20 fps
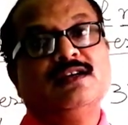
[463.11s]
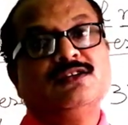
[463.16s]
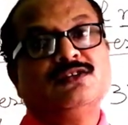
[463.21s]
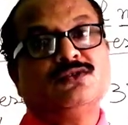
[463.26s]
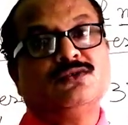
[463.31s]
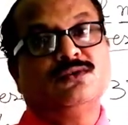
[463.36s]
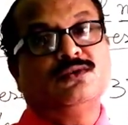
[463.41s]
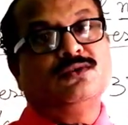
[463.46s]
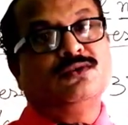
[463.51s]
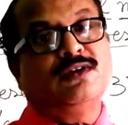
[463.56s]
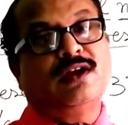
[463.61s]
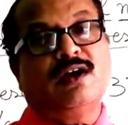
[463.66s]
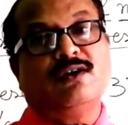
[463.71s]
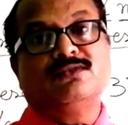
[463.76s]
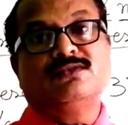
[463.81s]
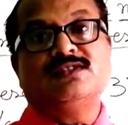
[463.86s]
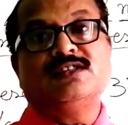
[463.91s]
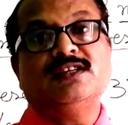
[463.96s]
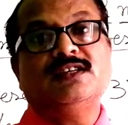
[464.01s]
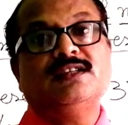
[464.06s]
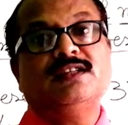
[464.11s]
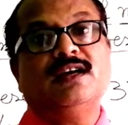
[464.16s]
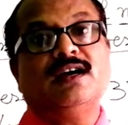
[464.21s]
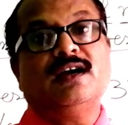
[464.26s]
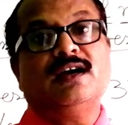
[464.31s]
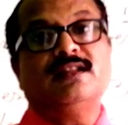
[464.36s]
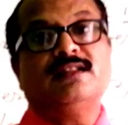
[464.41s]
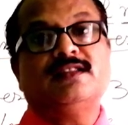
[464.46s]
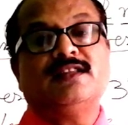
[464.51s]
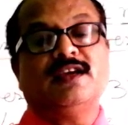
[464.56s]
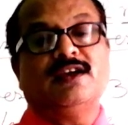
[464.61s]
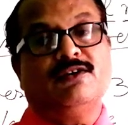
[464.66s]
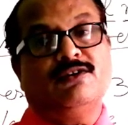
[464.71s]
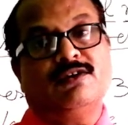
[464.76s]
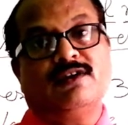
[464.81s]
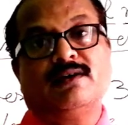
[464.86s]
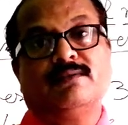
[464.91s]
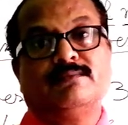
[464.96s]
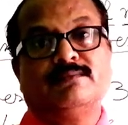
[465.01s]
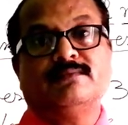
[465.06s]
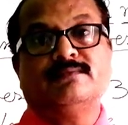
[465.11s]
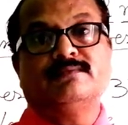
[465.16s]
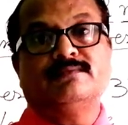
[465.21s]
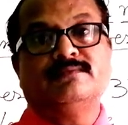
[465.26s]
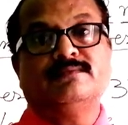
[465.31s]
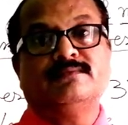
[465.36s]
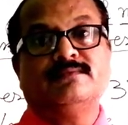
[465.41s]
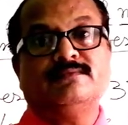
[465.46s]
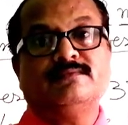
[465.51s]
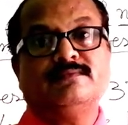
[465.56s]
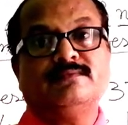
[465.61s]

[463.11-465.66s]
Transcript: So now see the theorem.